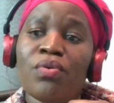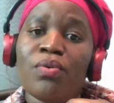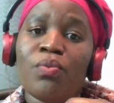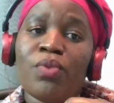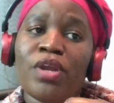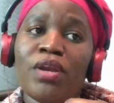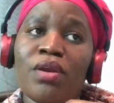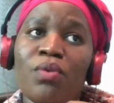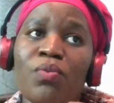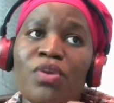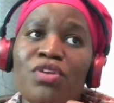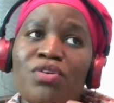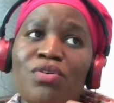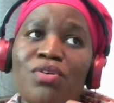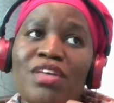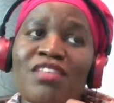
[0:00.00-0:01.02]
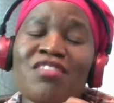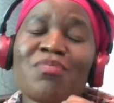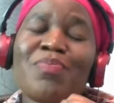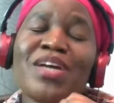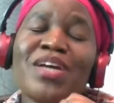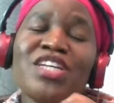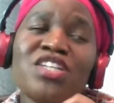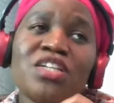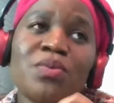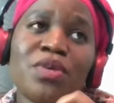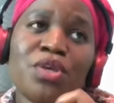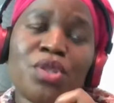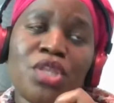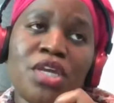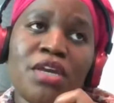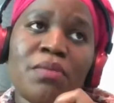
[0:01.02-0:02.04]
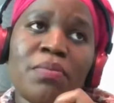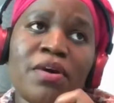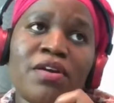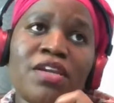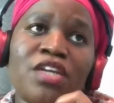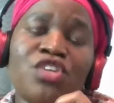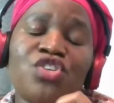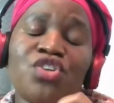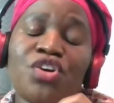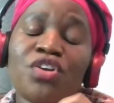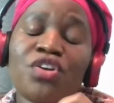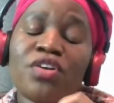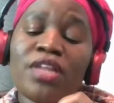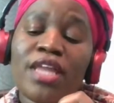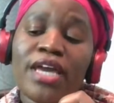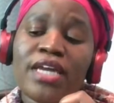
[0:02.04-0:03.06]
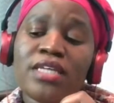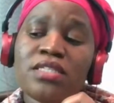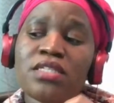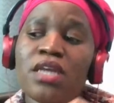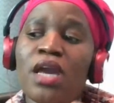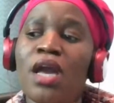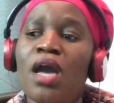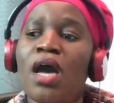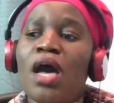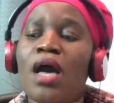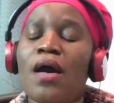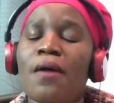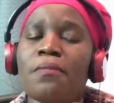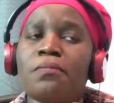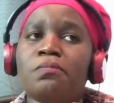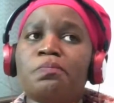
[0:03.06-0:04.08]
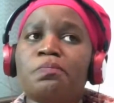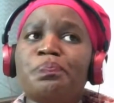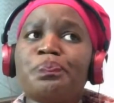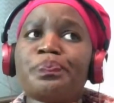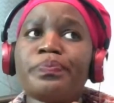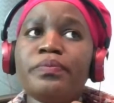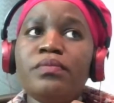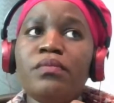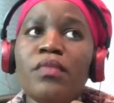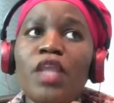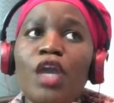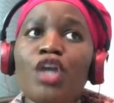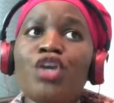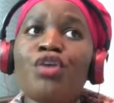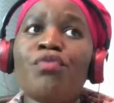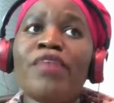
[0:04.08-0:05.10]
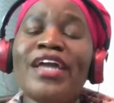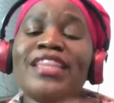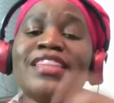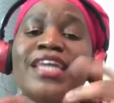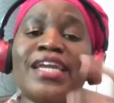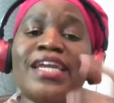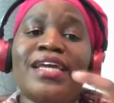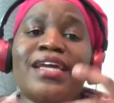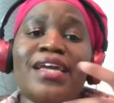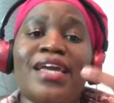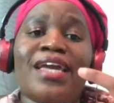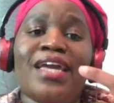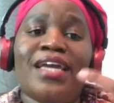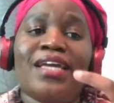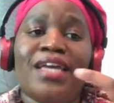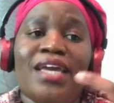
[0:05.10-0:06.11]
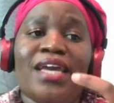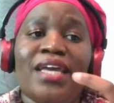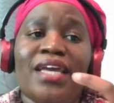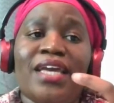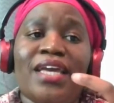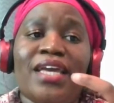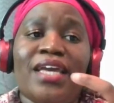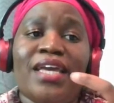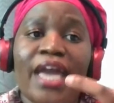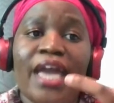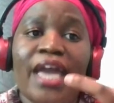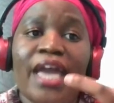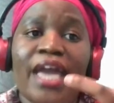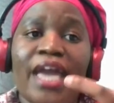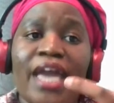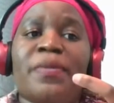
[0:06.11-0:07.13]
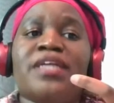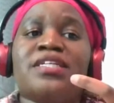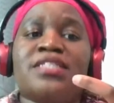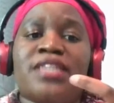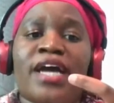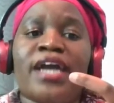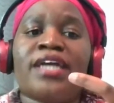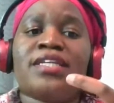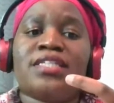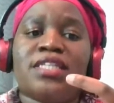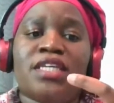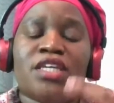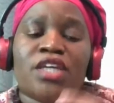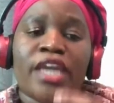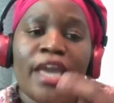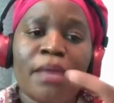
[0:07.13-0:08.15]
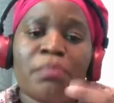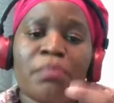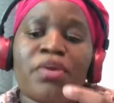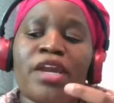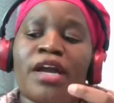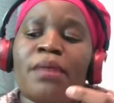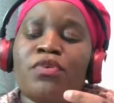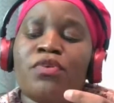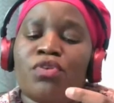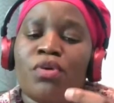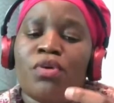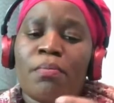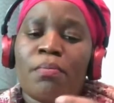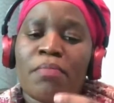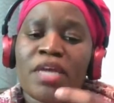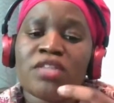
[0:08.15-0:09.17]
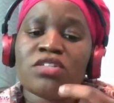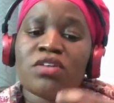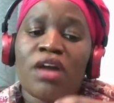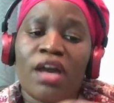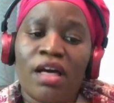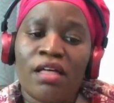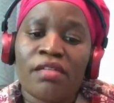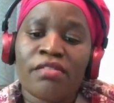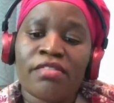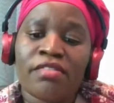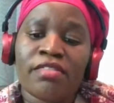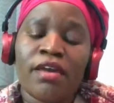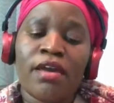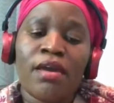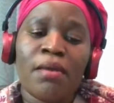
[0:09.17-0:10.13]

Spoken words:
when especially when you think about internalized, um, you're right that it can bring up anxiety. You can bring up mental health